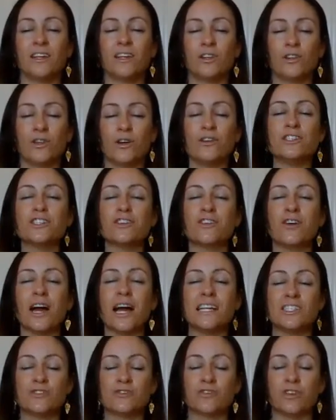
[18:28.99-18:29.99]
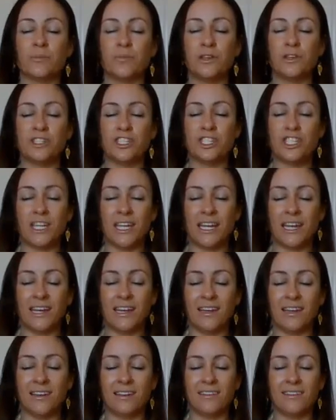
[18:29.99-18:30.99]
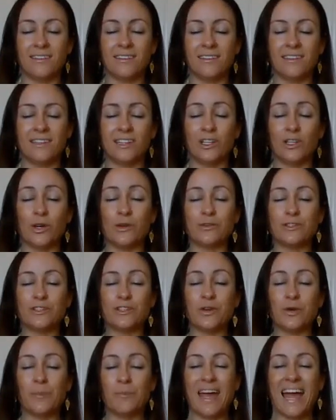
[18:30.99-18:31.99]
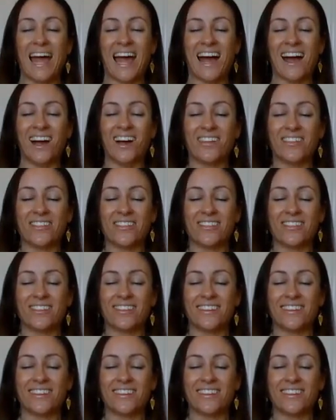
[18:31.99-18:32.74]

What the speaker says: close your eyes, drop your chin, close your mouth.